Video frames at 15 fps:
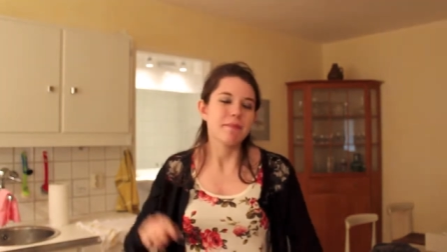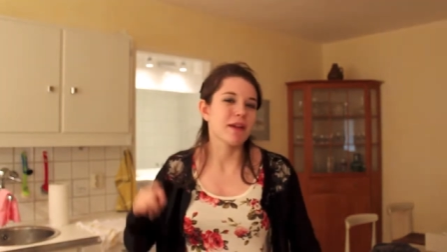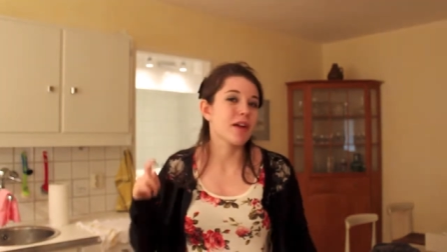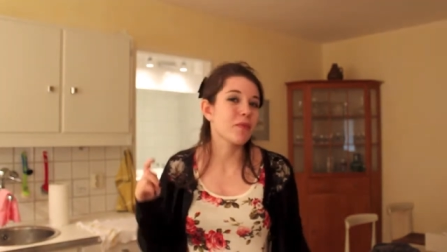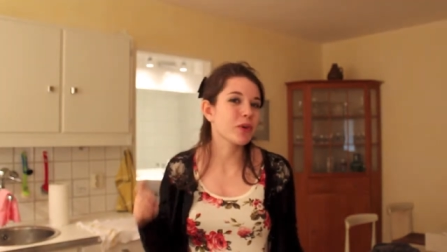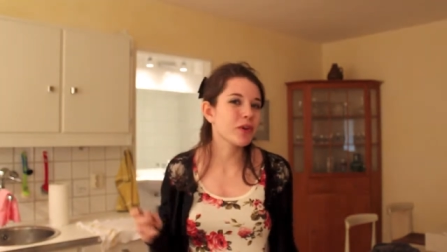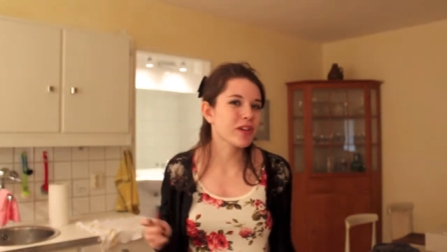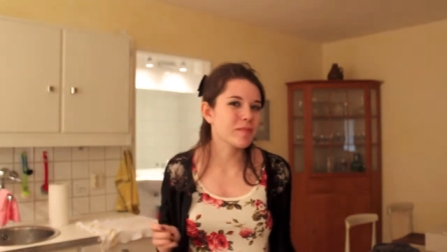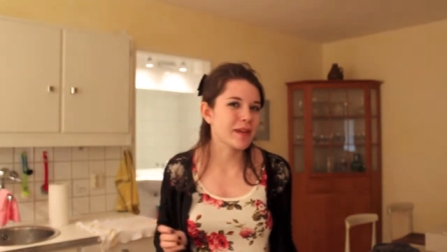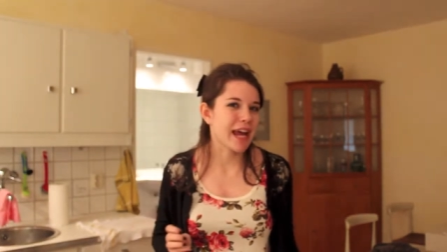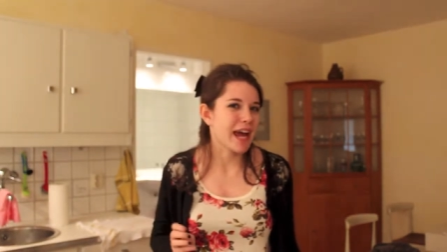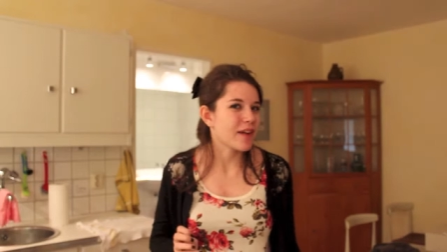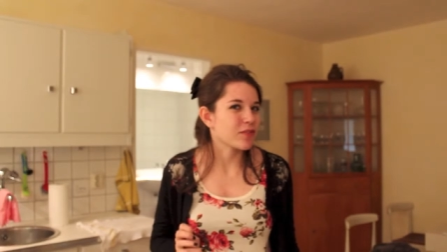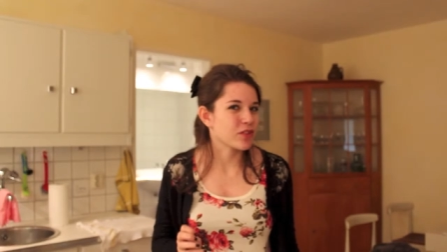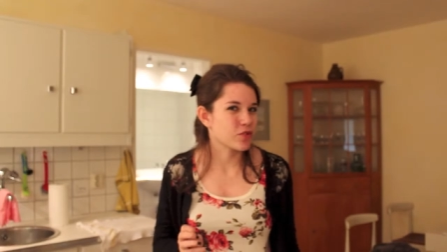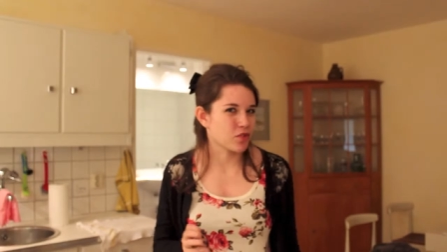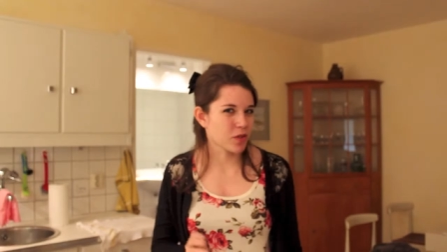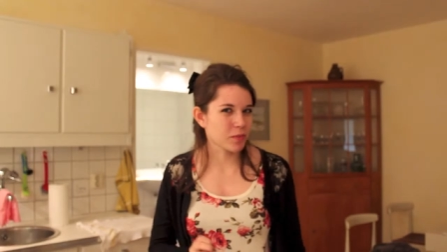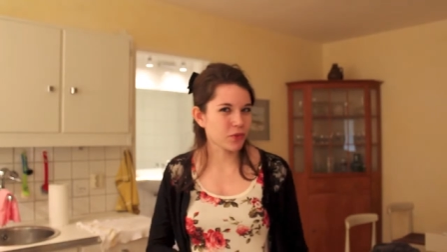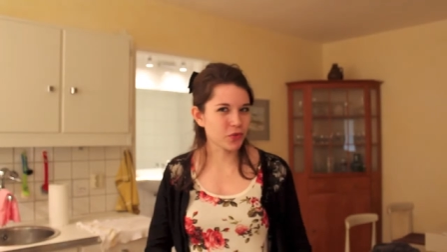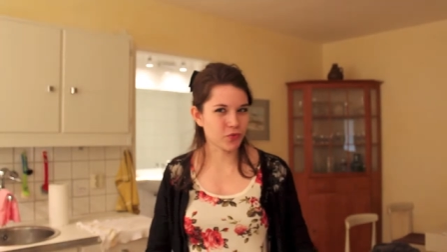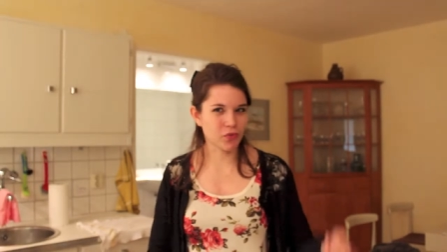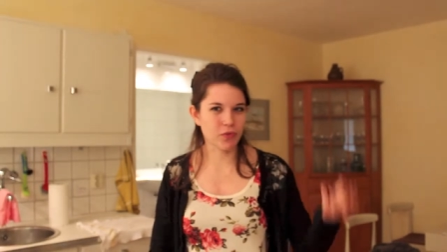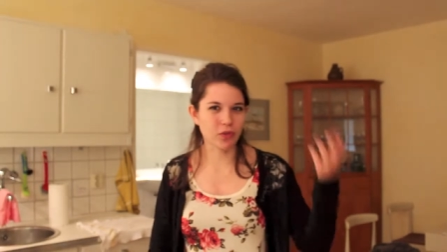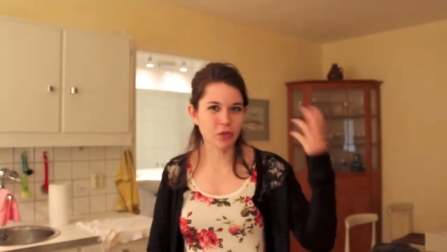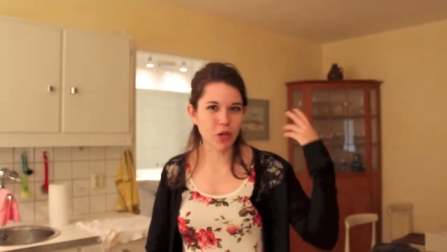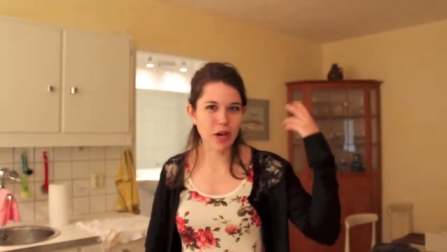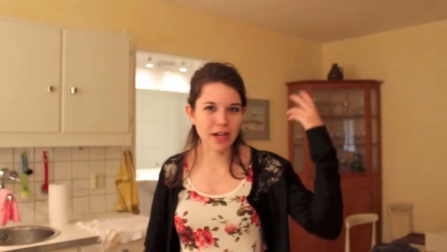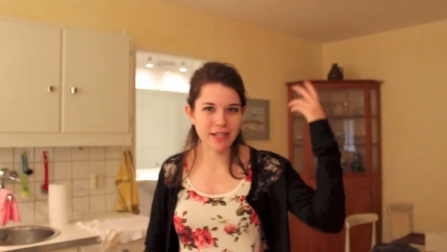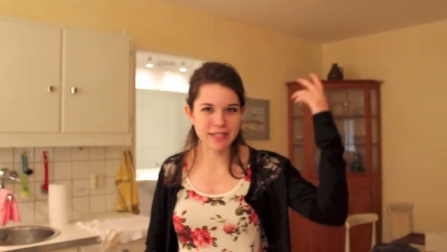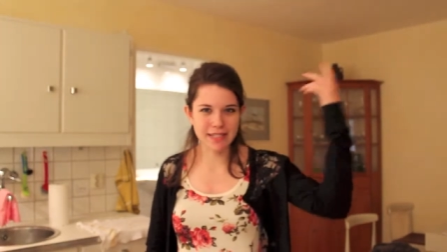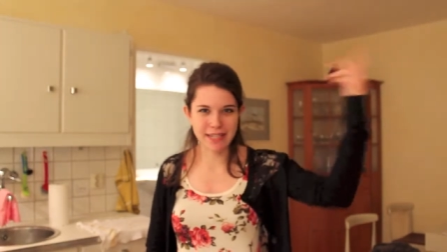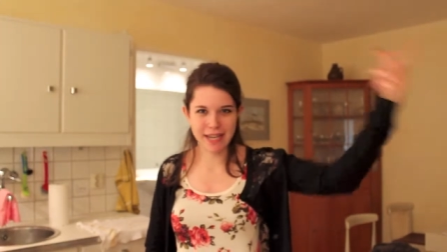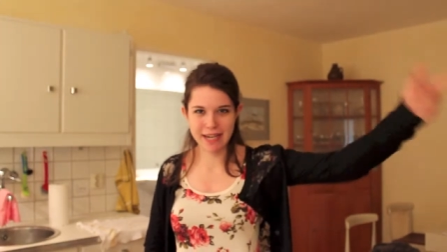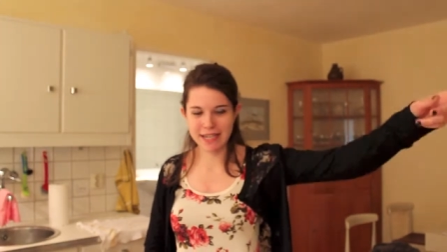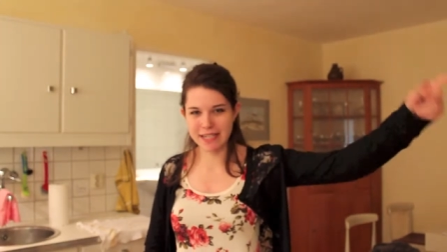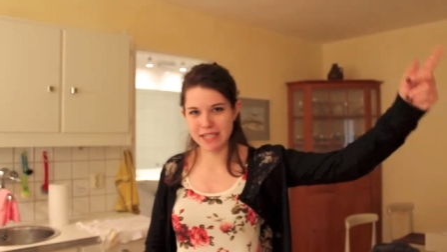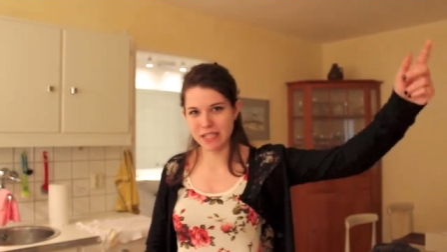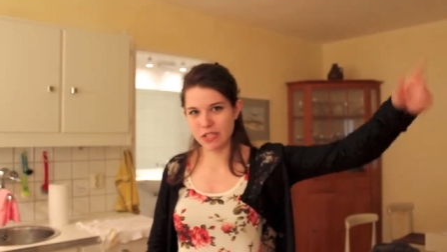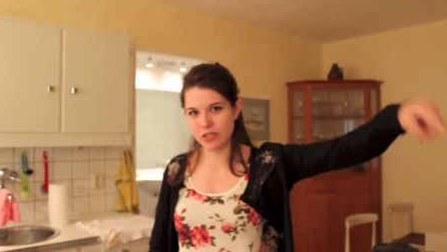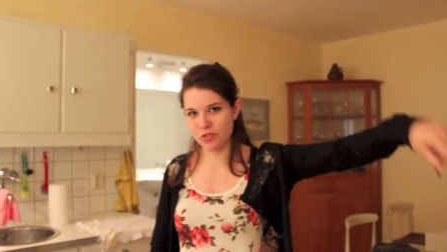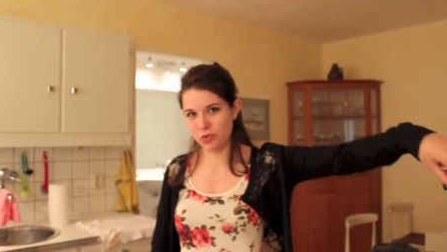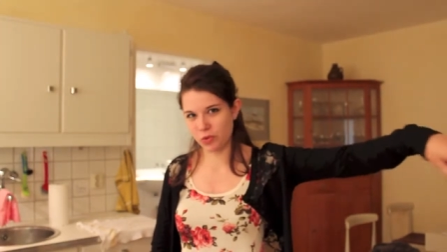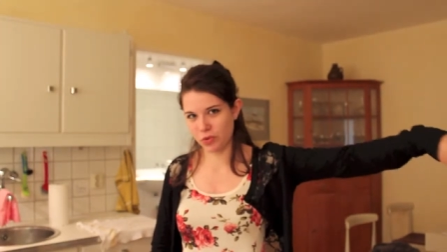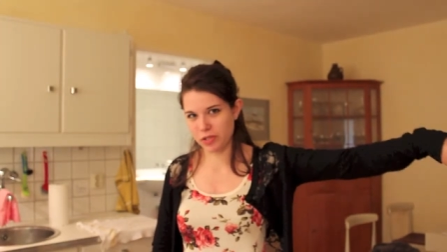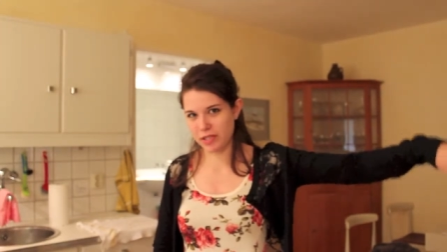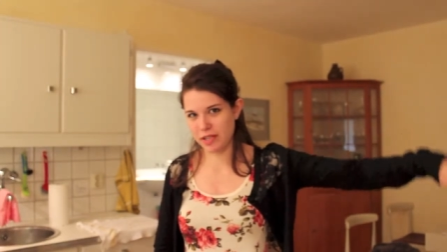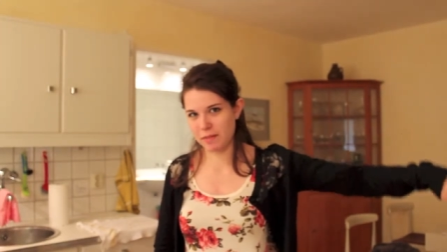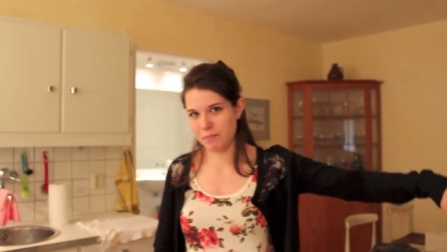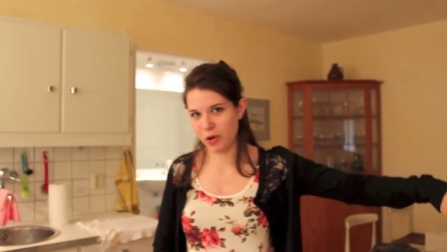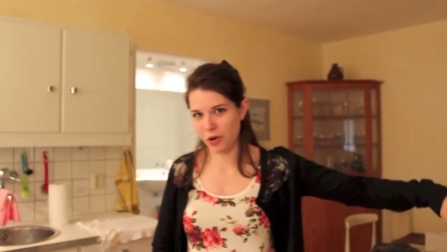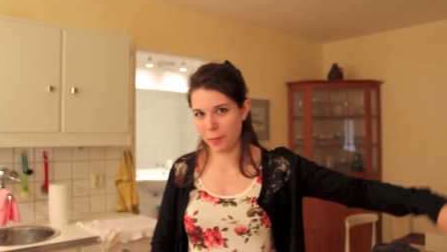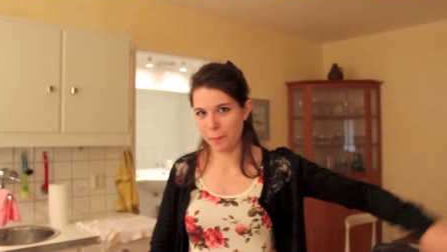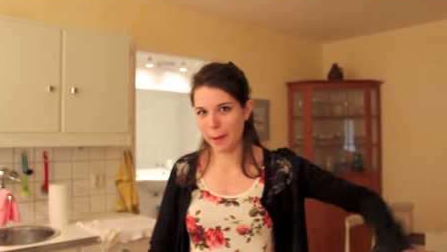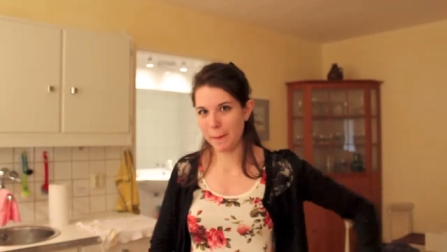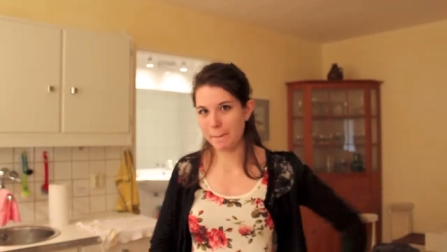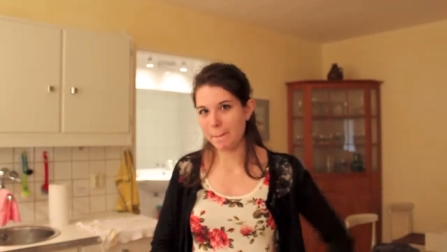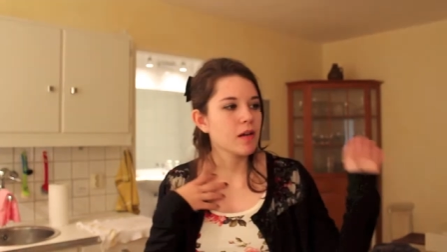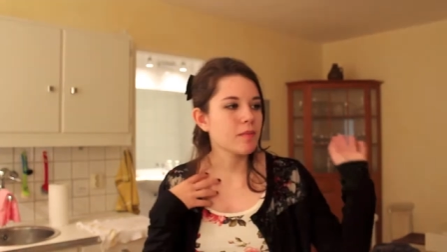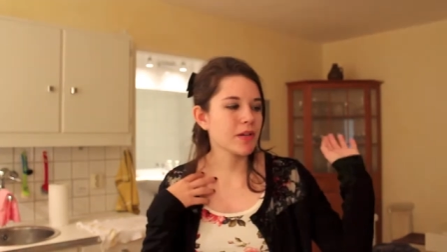but I've already been having troubles with the locks to get into the door to the apartment.